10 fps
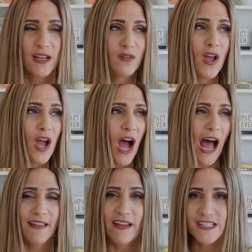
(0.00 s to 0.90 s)
And
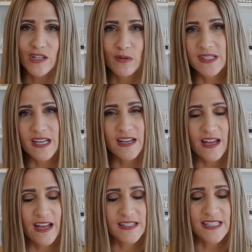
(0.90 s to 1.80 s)
I like to use a
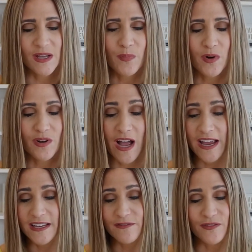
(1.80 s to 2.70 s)
simple
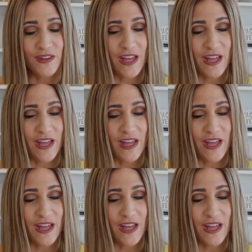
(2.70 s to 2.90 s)
kind of